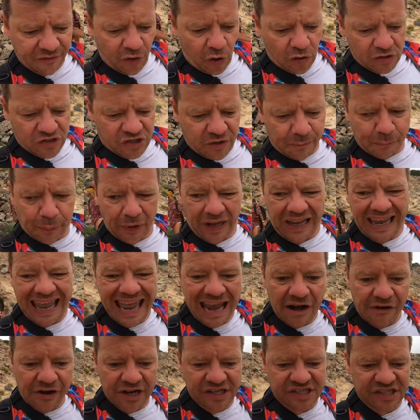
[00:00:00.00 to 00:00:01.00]
I've got to
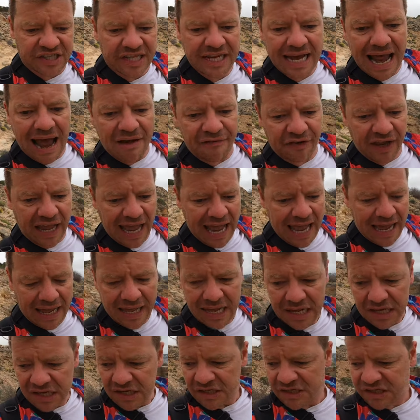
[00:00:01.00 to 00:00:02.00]
precariously navigate
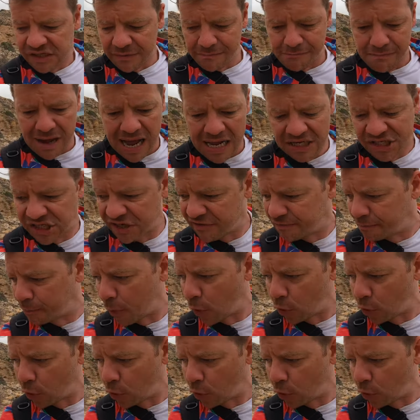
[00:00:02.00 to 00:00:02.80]
some massive